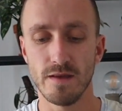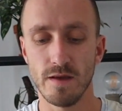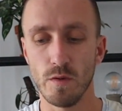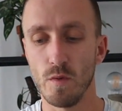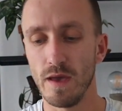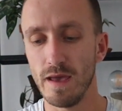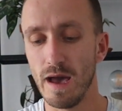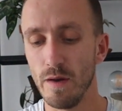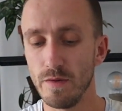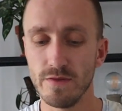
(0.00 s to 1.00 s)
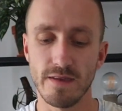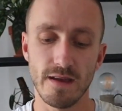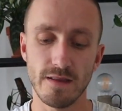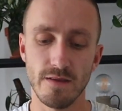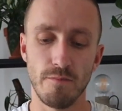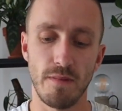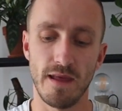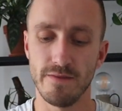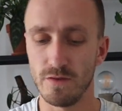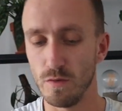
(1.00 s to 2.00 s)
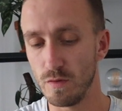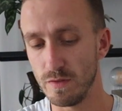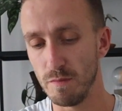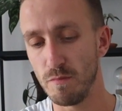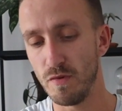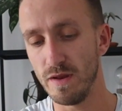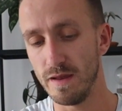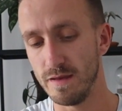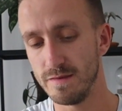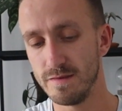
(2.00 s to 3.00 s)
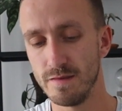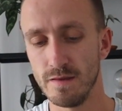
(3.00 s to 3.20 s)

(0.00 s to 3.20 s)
a way how you think the plants look the prettiest.